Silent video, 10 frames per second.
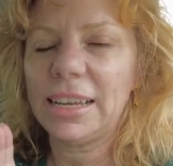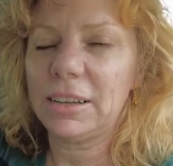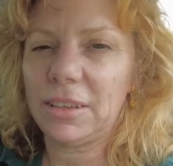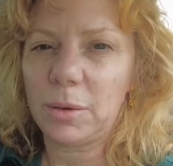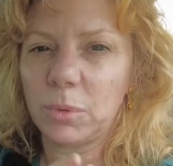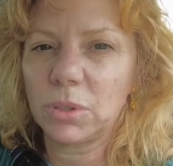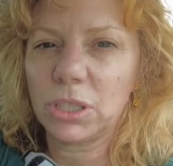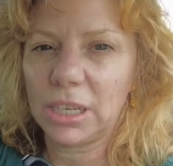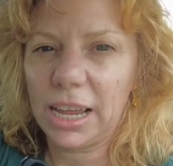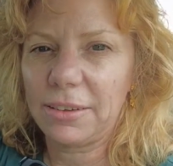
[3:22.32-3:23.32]
head out the airport,
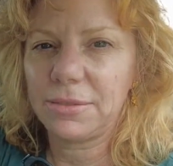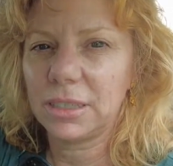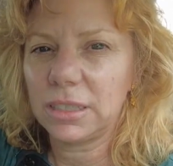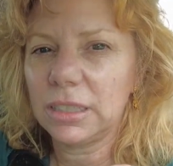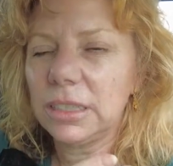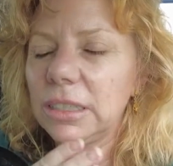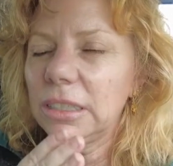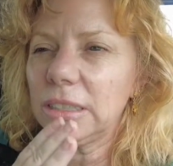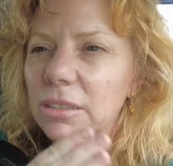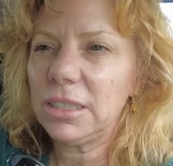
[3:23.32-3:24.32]
turn left,
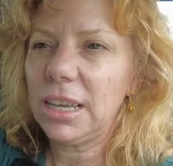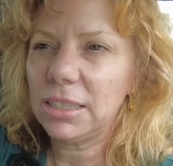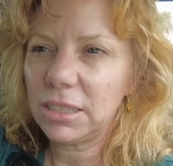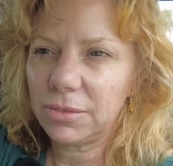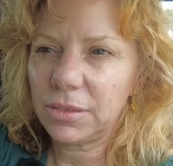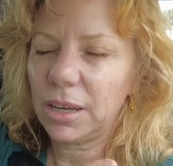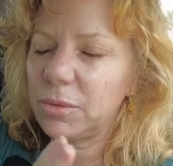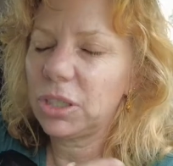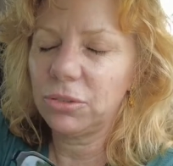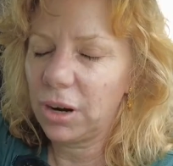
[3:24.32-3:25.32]
go to the end of, uh,
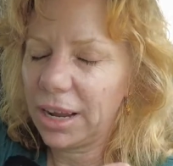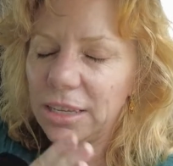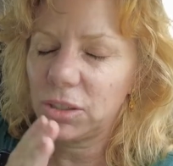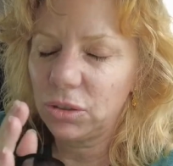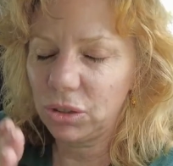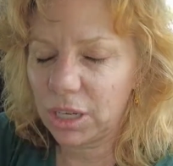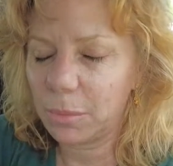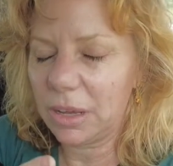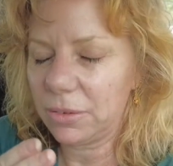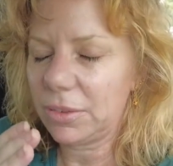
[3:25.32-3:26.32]
turn right as soon as you
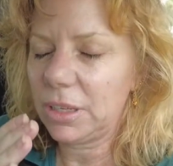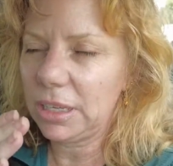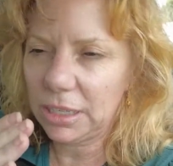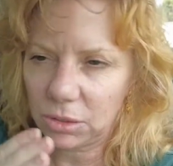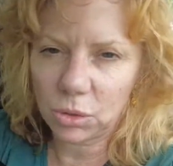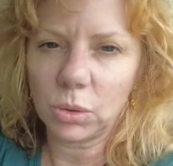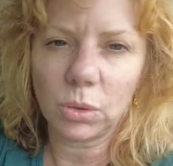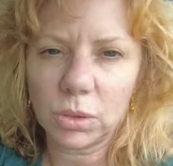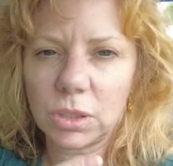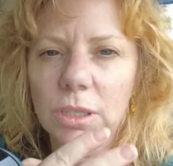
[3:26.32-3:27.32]
come out of the
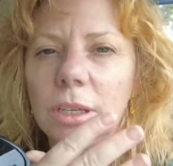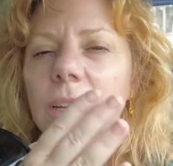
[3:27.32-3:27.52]
doors,